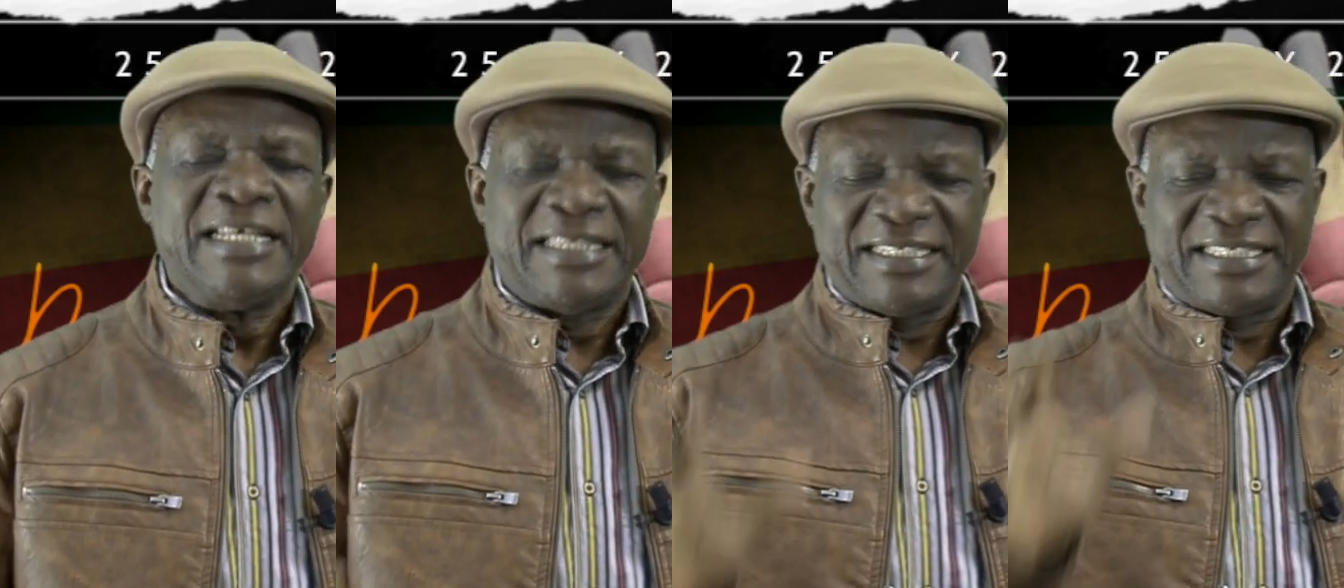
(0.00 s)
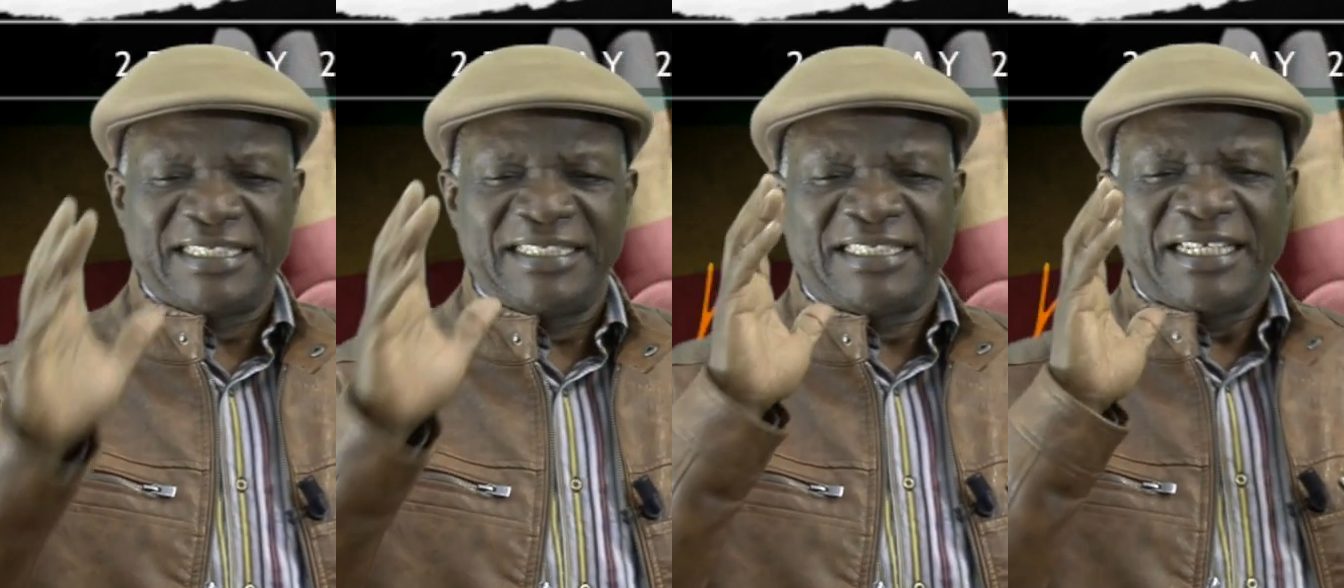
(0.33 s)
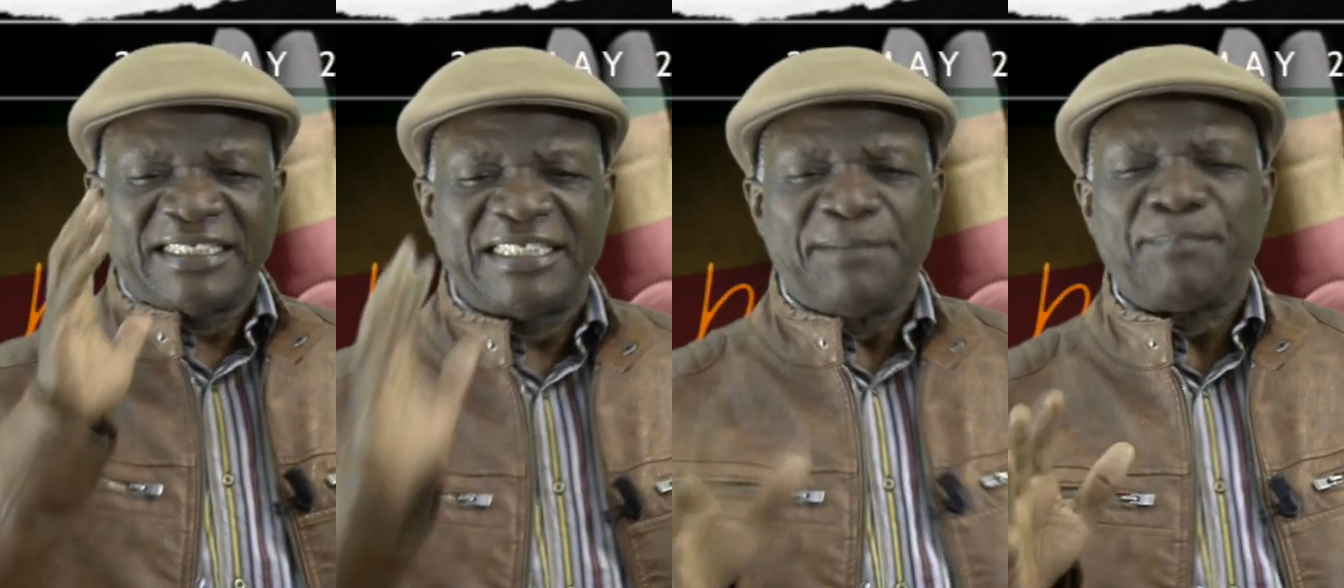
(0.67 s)
This is the
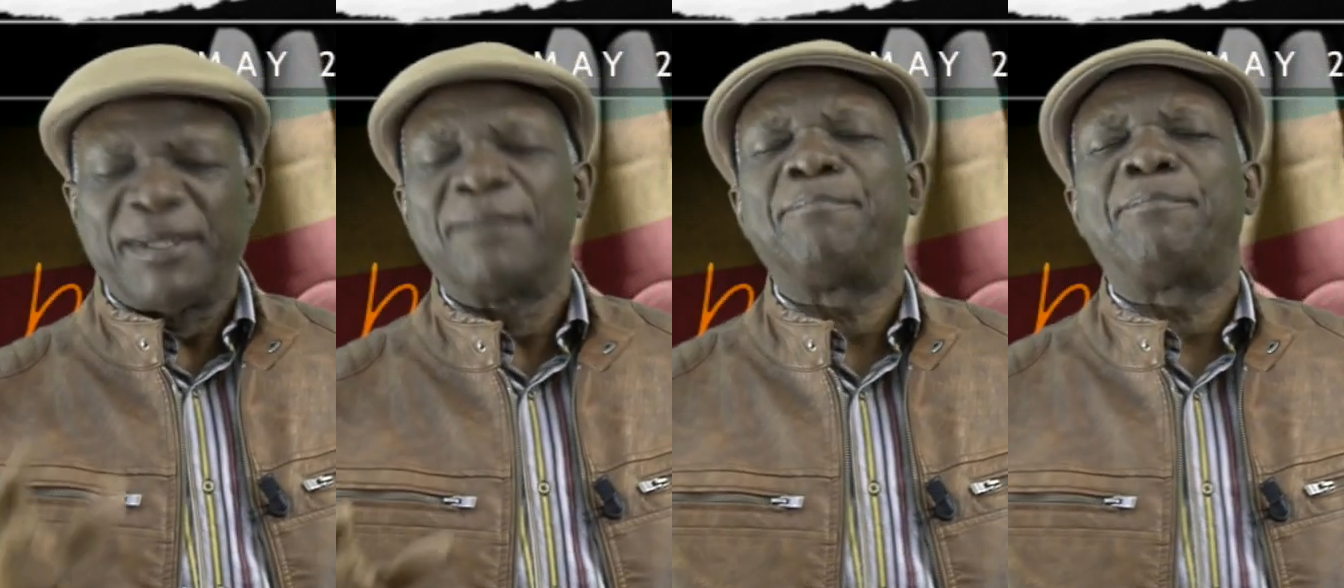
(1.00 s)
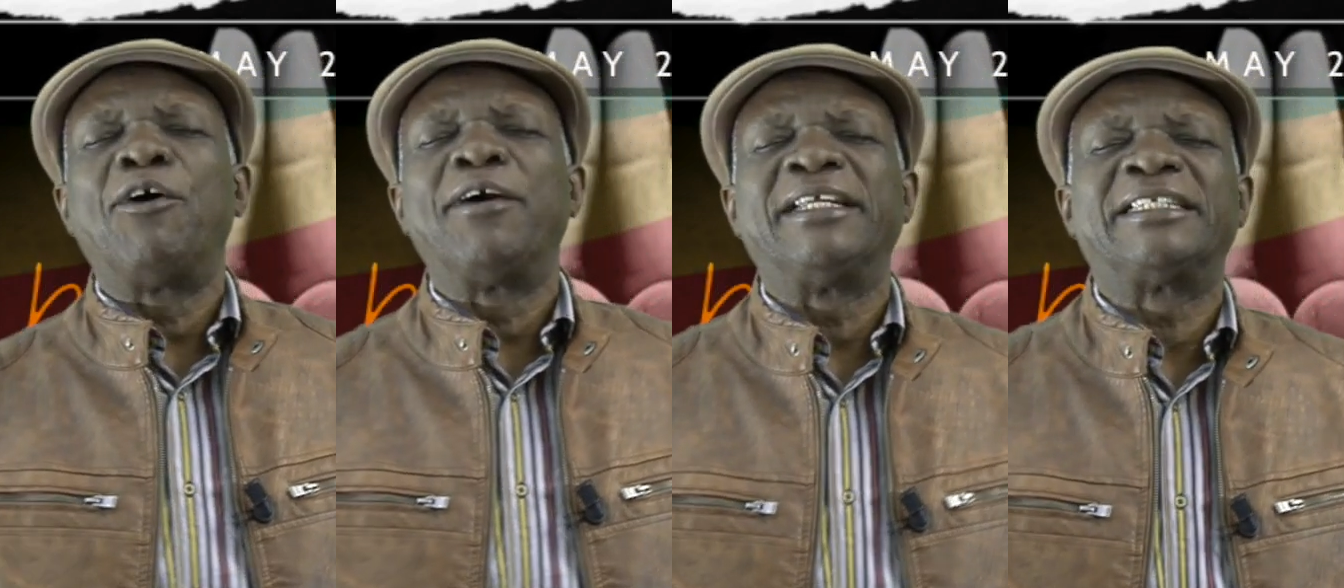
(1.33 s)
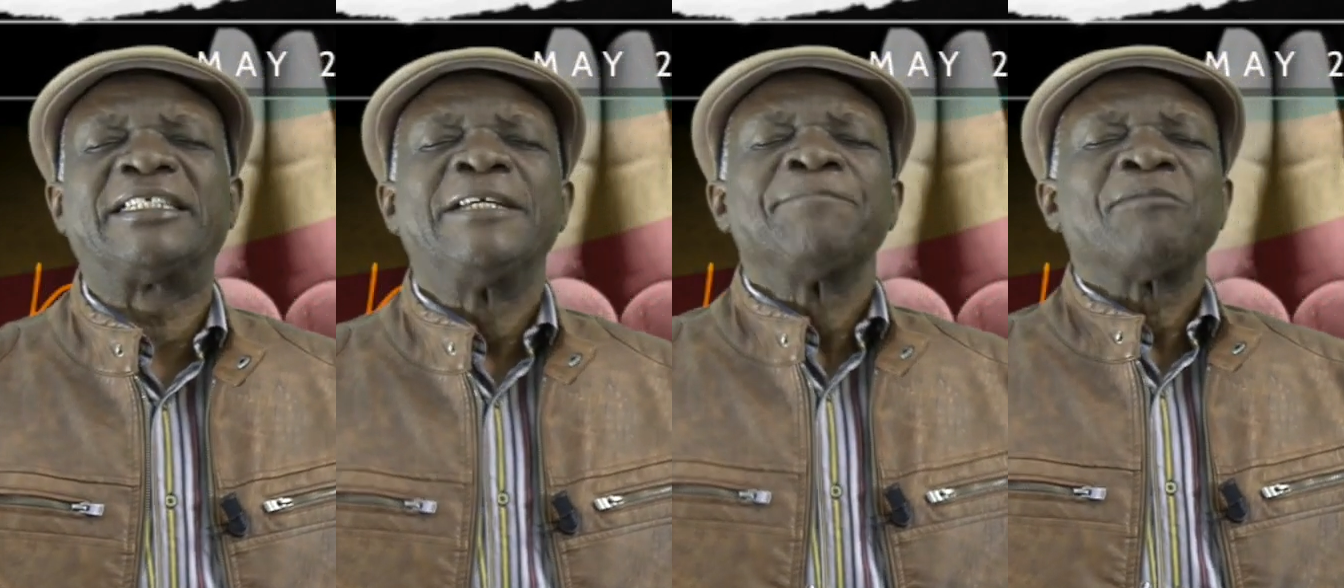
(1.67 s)
tipping
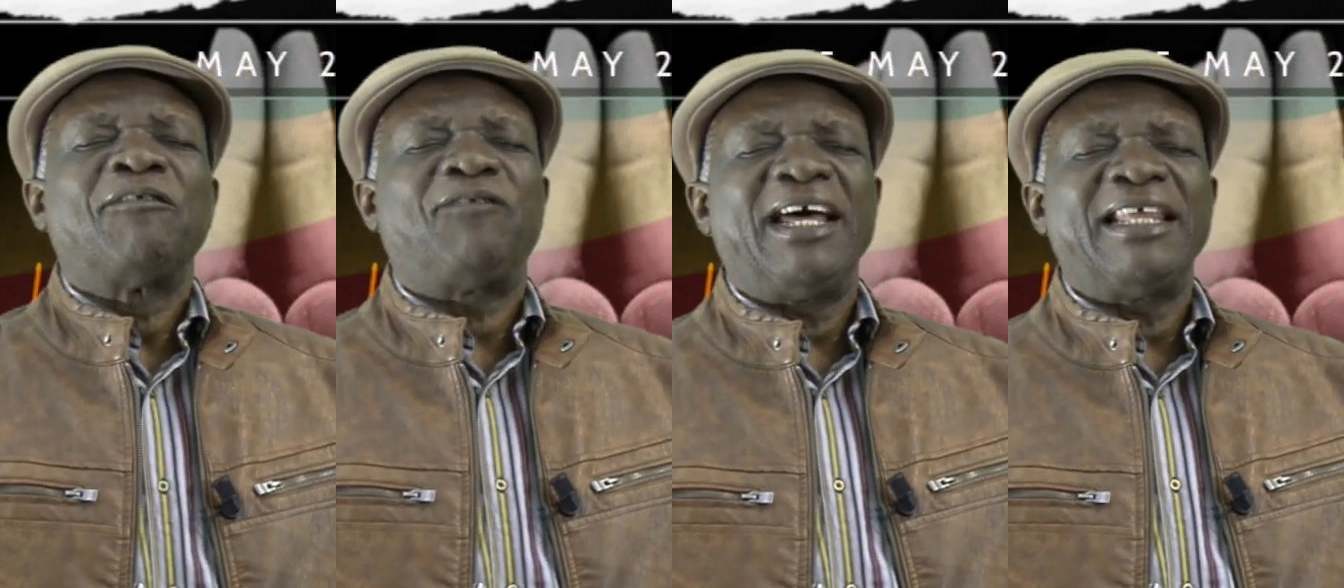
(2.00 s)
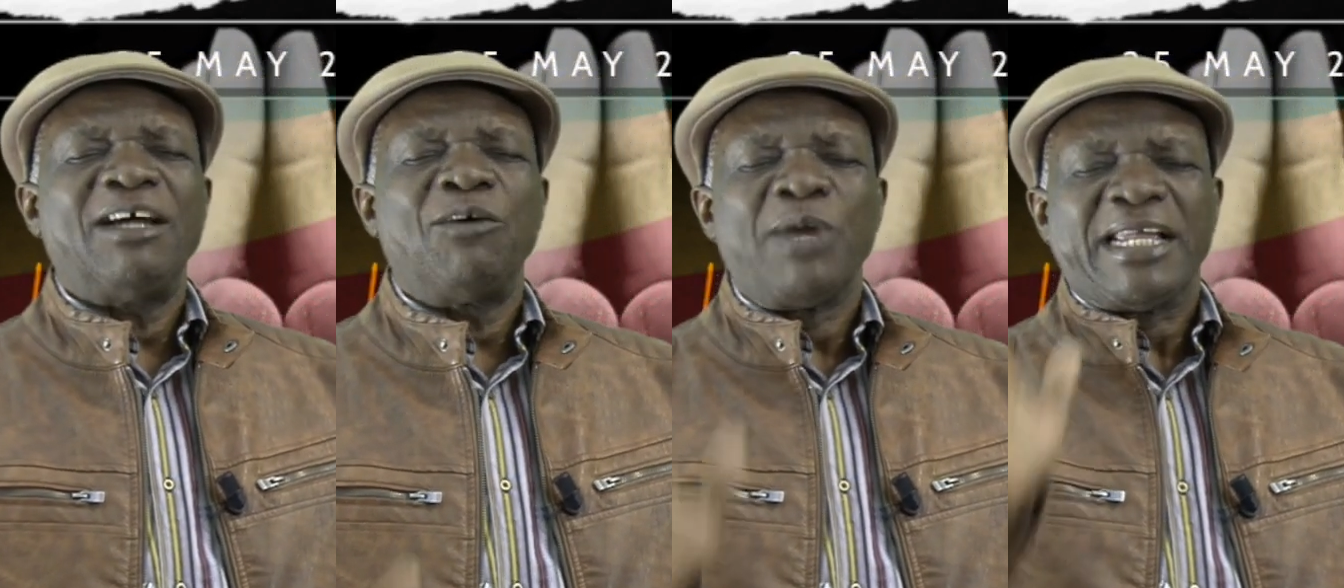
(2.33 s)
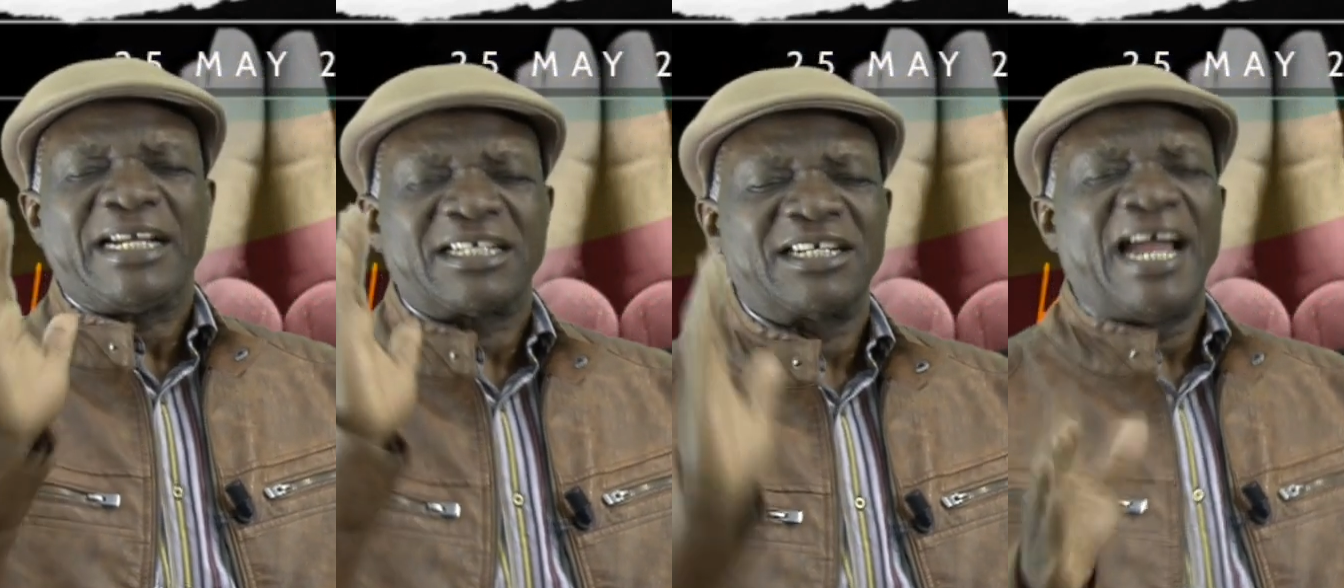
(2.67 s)
point. Father, we
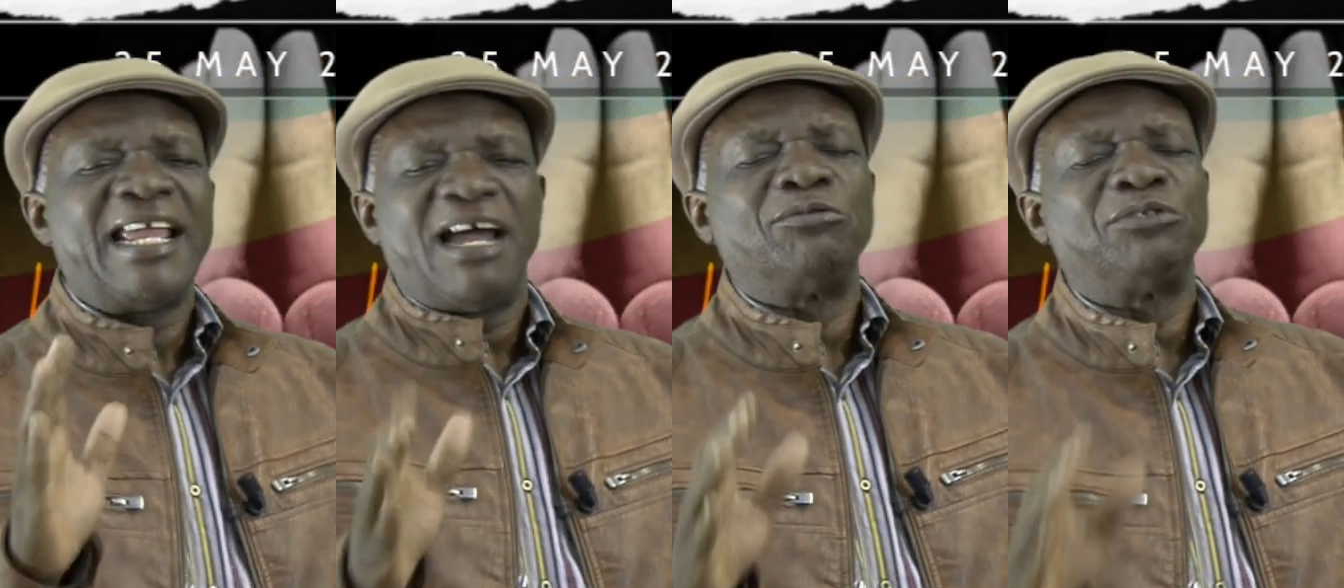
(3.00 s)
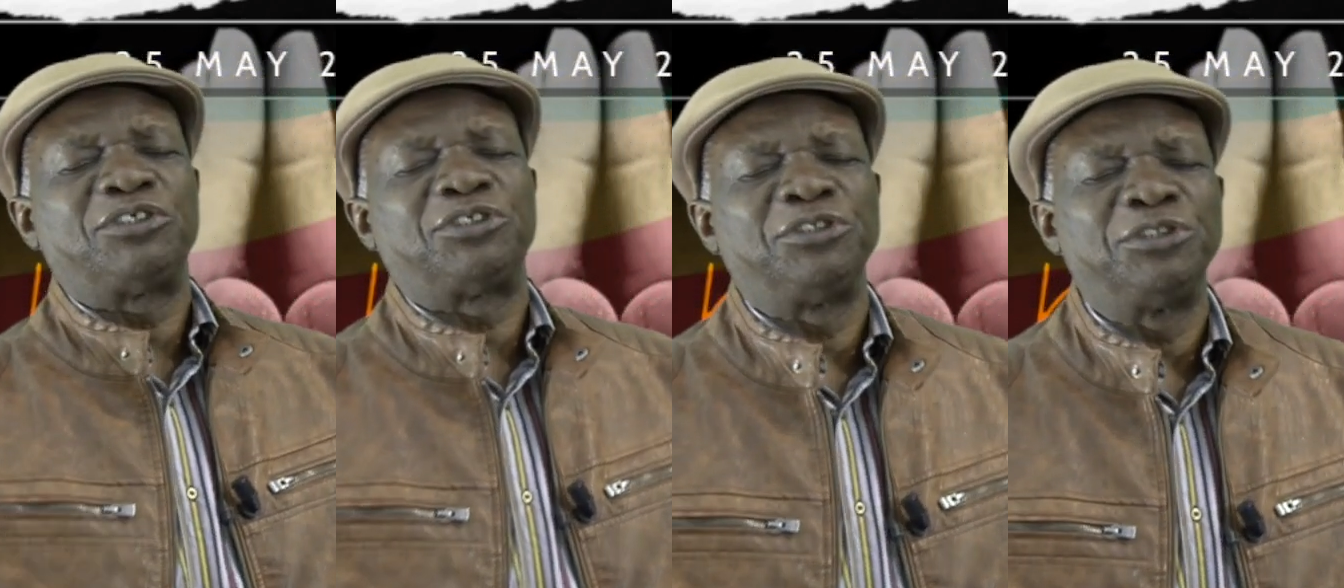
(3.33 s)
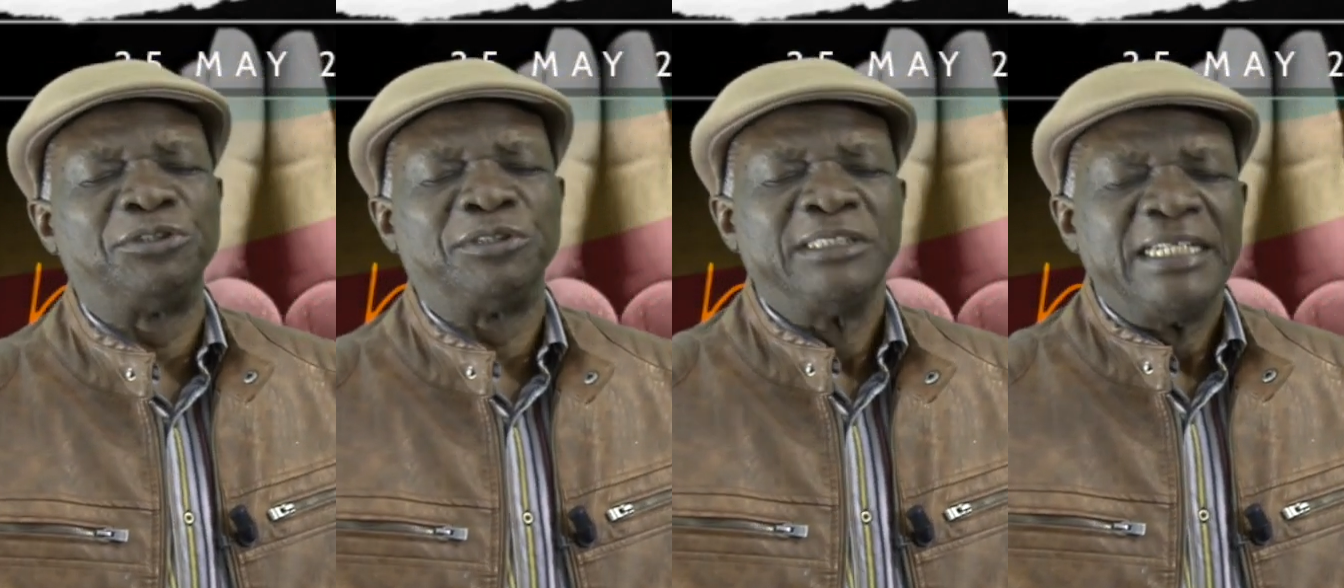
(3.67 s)
cry out to
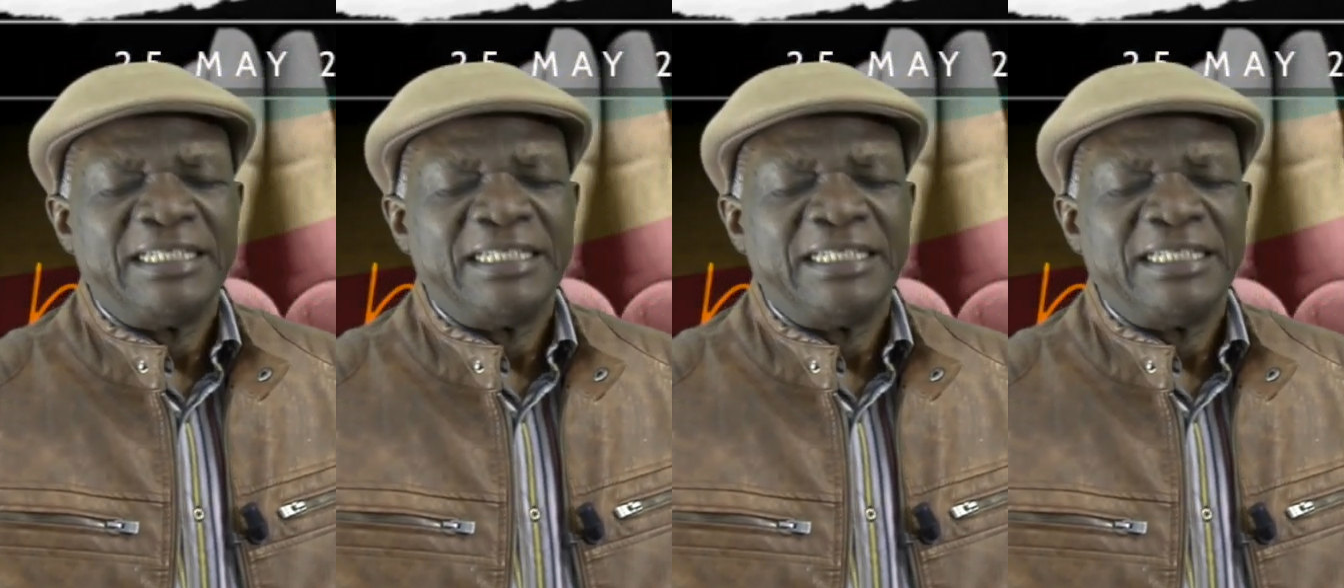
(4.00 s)
you